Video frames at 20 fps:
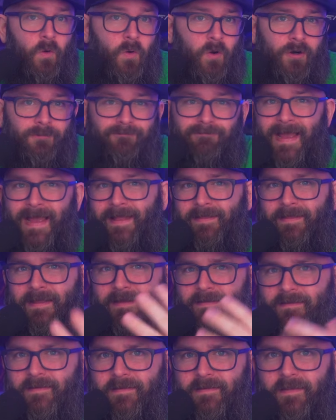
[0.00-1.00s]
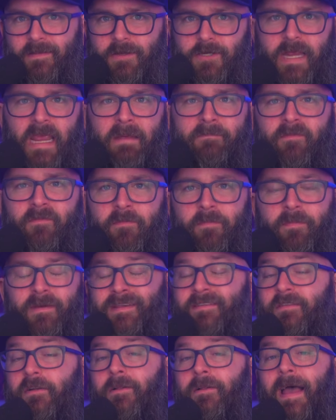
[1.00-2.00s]
or at least it's in the shape of a
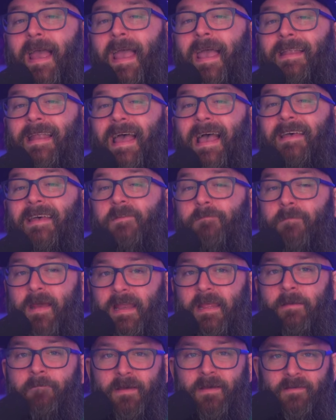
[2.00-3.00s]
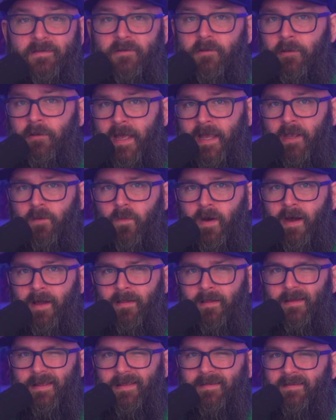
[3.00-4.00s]
pistol and has many pistol-like
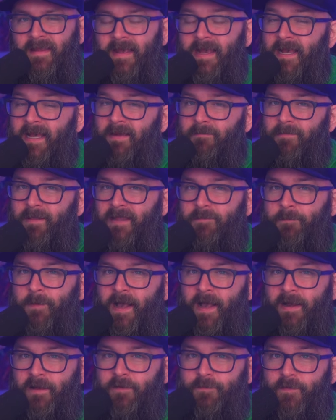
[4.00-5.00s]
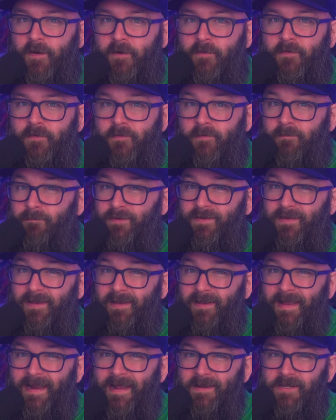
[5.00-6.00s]
qualities. But let's be honest, folks,
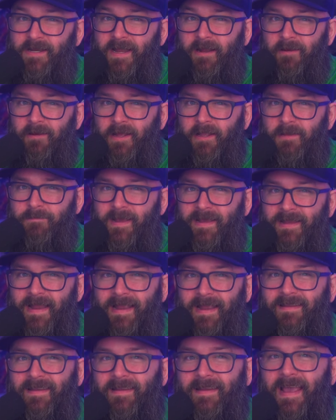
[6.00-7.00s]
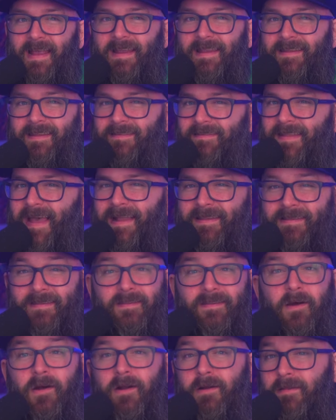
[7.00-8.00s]
Brazilian engineering in the mid-1980s,
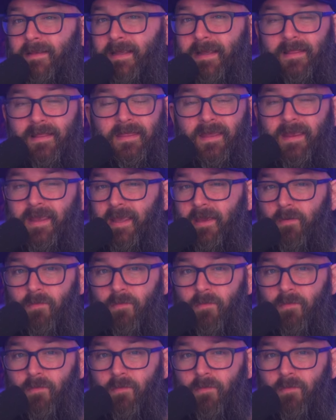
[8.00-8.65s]
that's hardly a thing